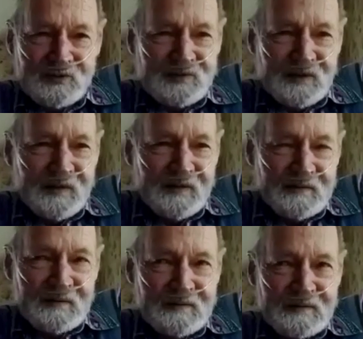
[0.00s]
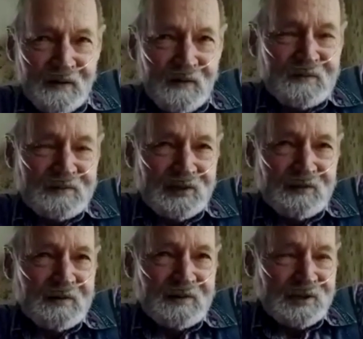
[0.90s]
in the,
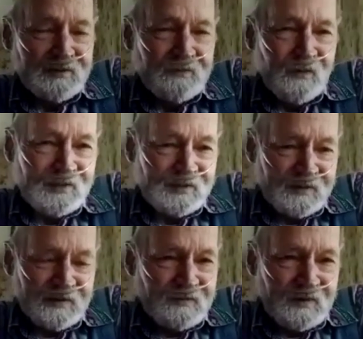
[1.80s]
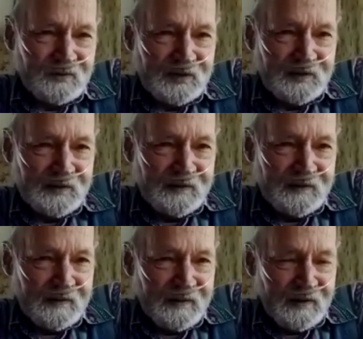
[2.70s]
she watched or was in the
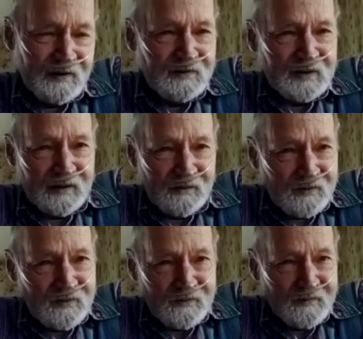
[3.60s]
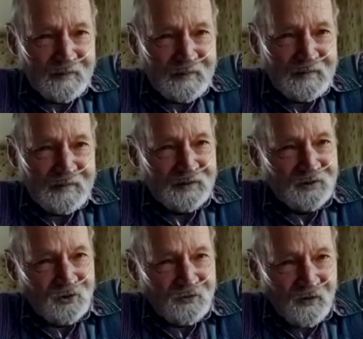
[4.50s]
air tower in
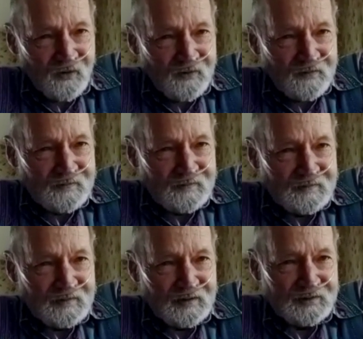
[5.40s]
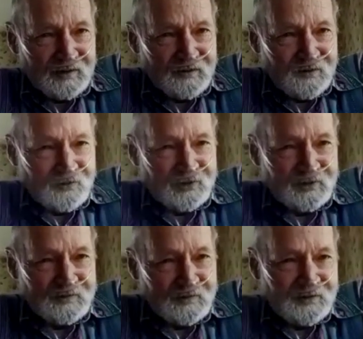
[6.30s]
Duvall. Did her
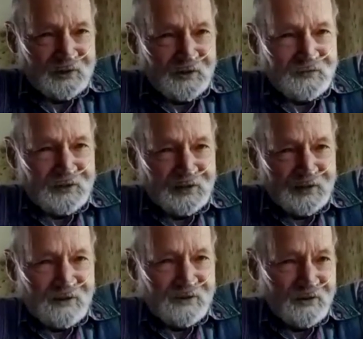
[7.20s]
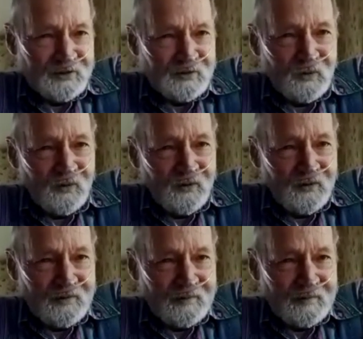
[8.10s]
shifts in there during the war.